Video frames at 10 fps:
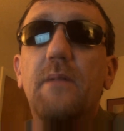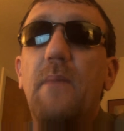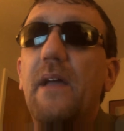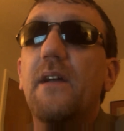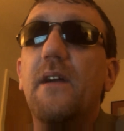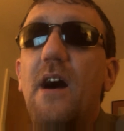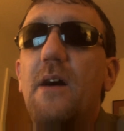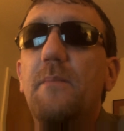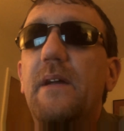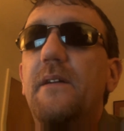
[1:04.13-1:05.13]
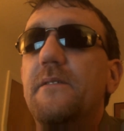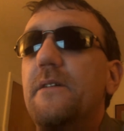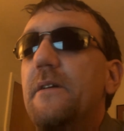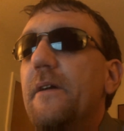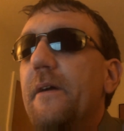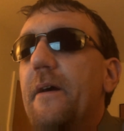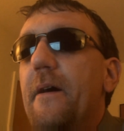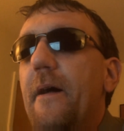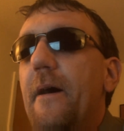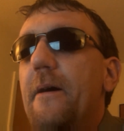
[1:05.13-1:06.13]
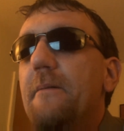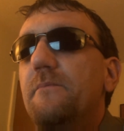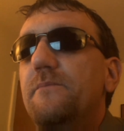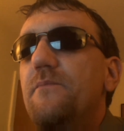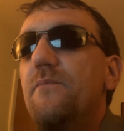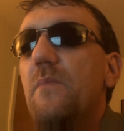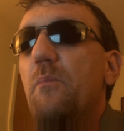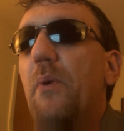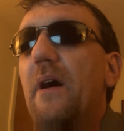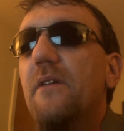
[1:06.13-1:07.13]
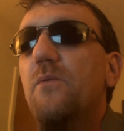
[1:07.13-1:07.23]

make a comment. But